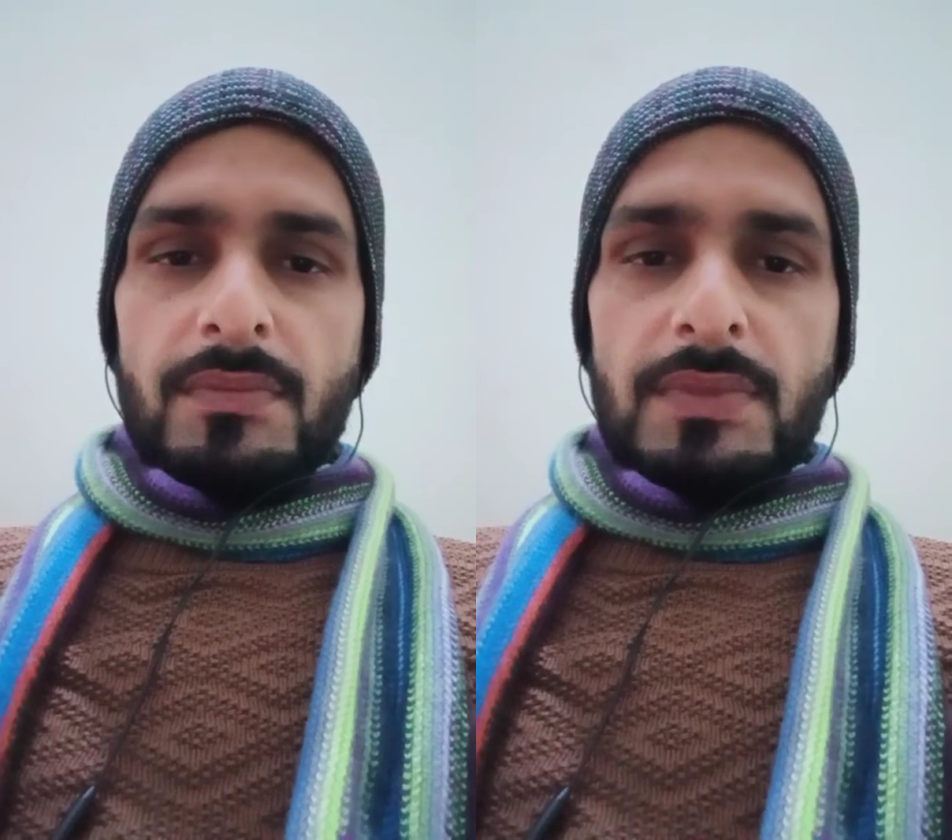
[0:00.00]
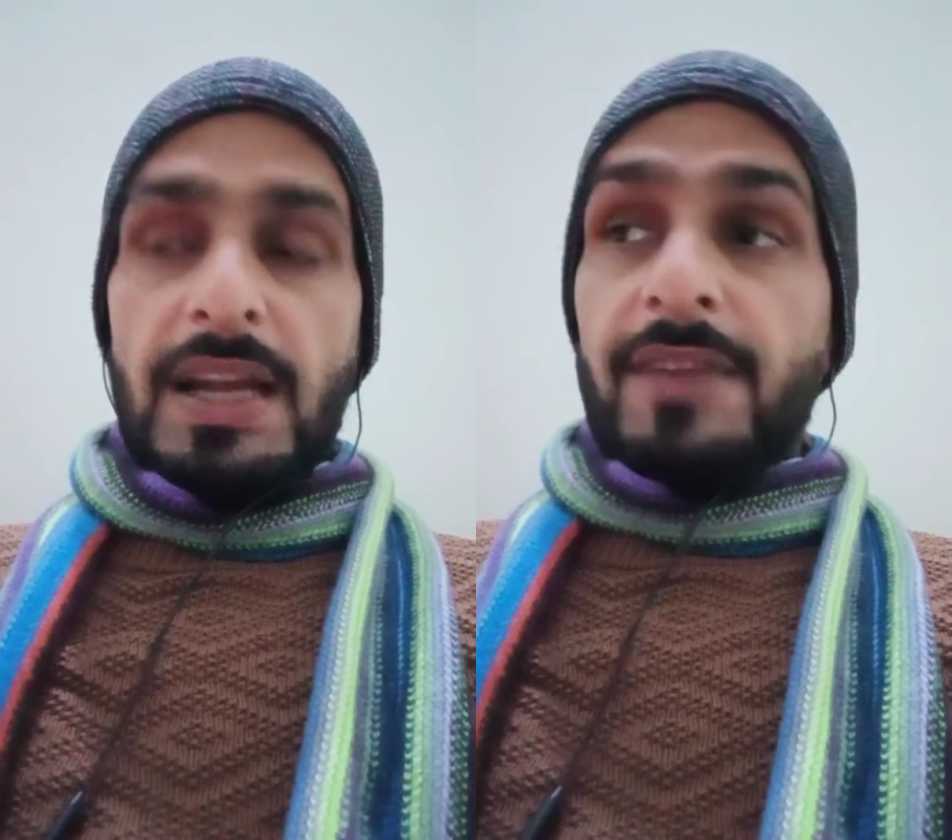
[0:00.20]

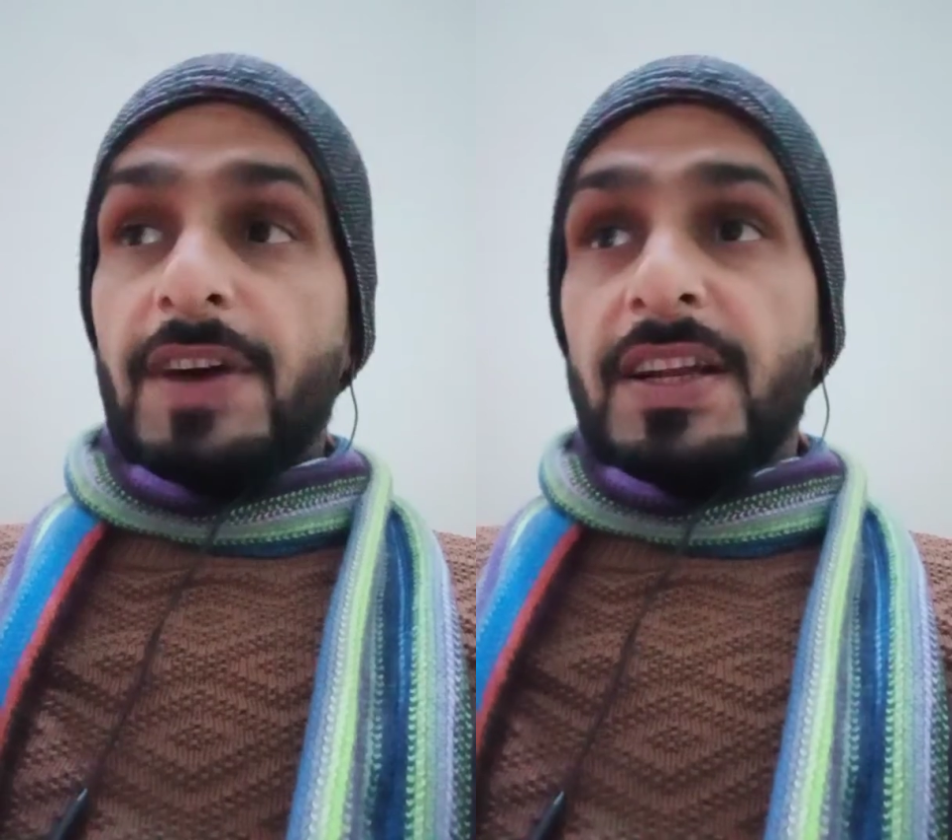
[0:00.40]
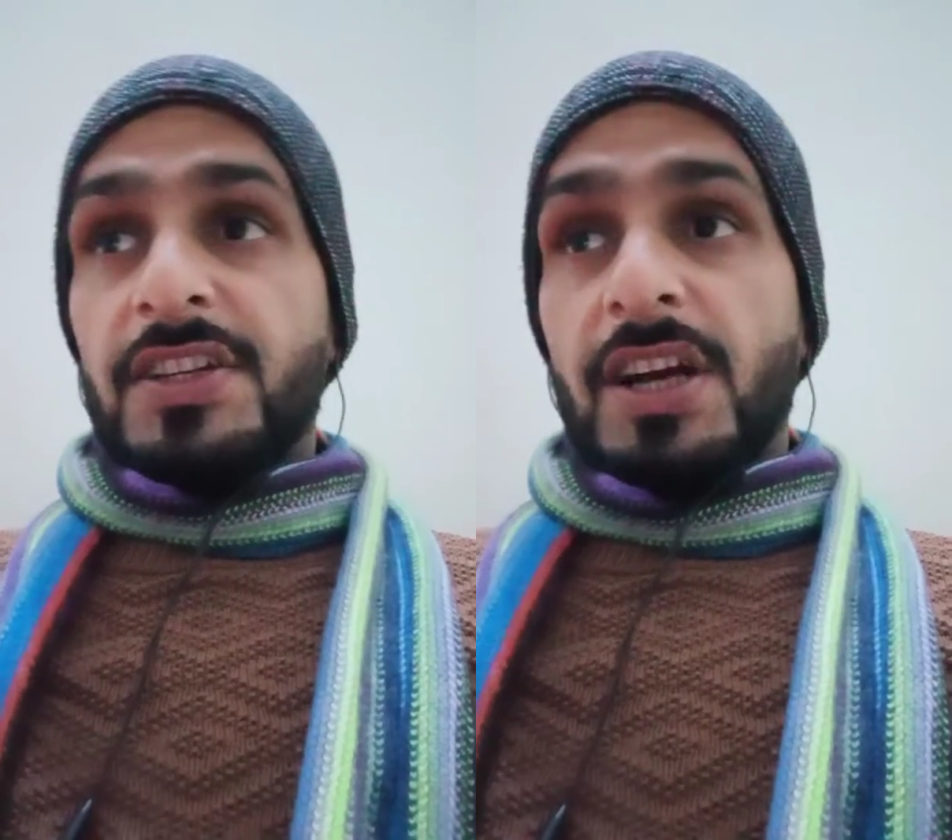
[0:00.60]
And
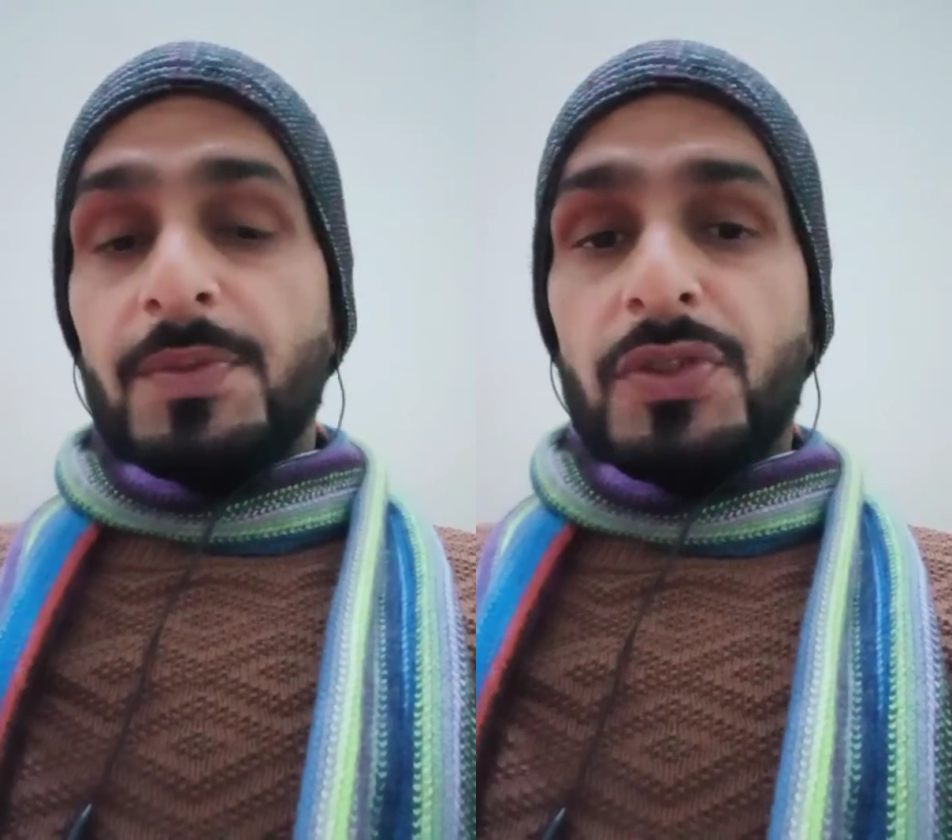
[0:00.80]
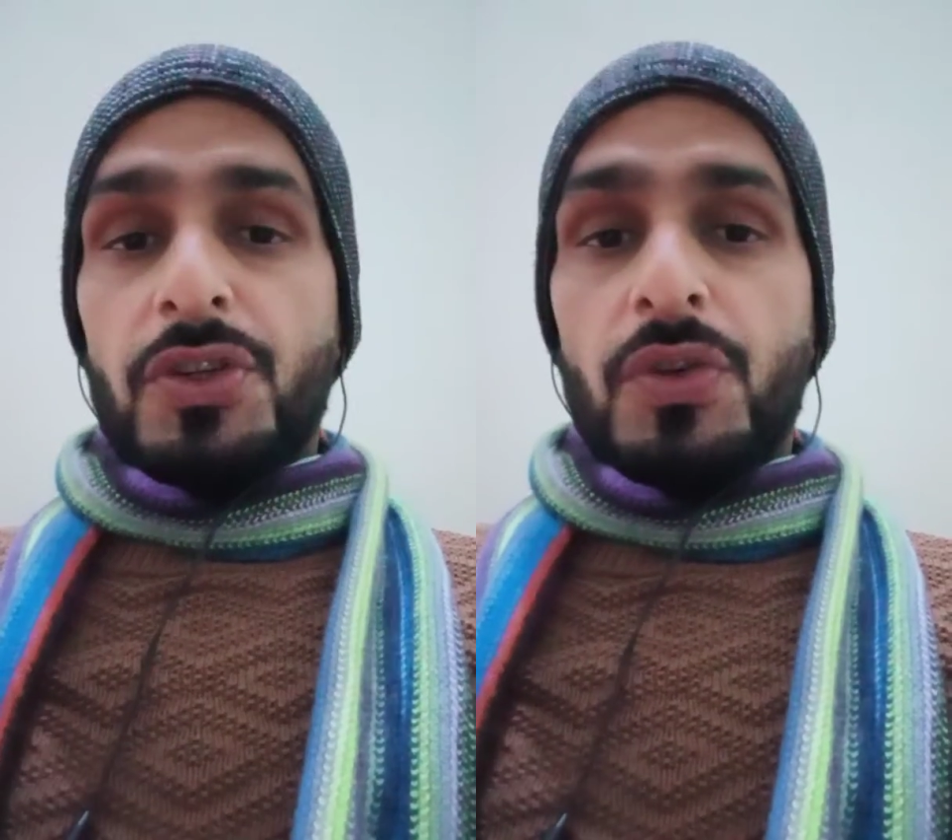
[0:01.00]
when it
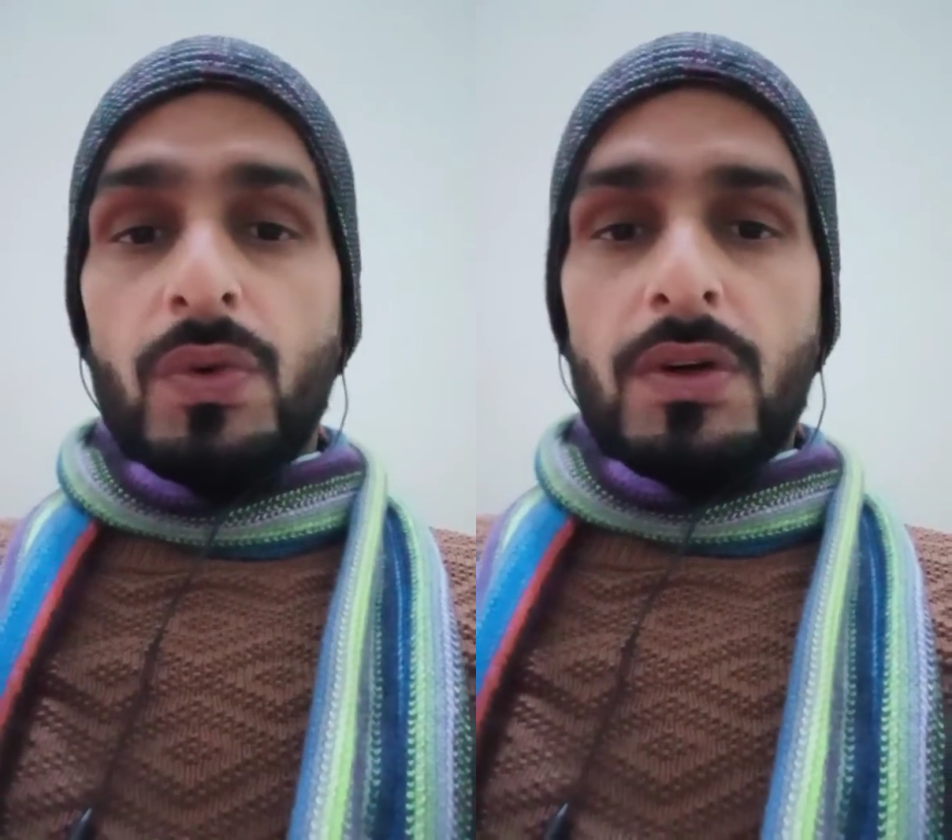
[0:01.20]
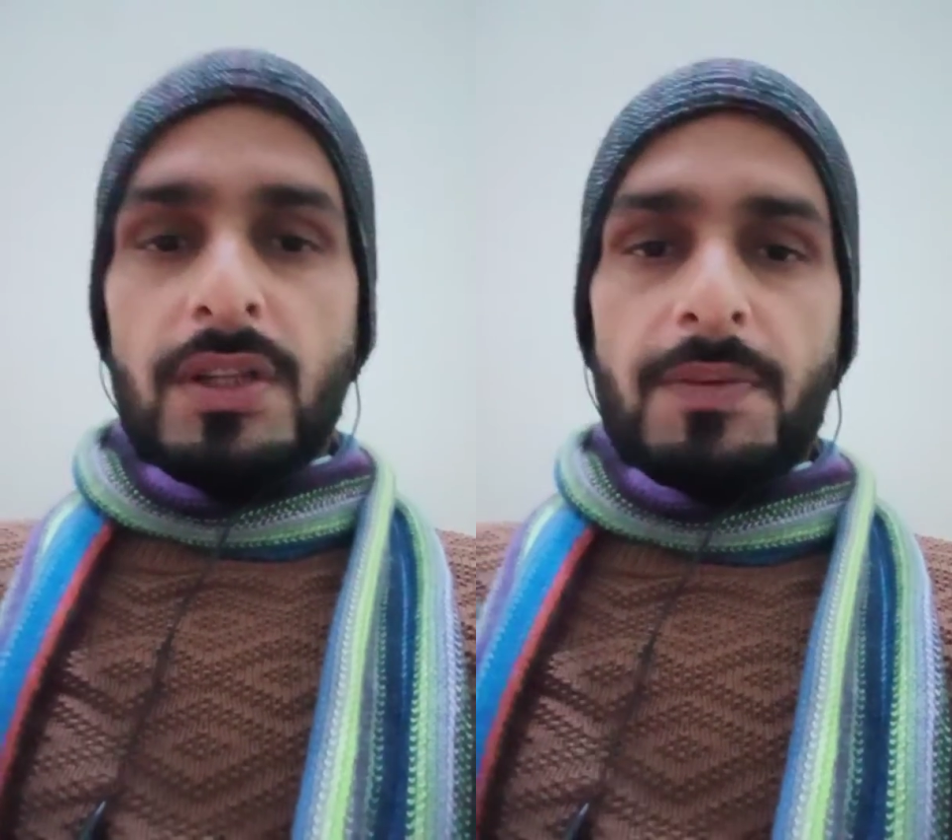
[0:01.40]
comes to sugar,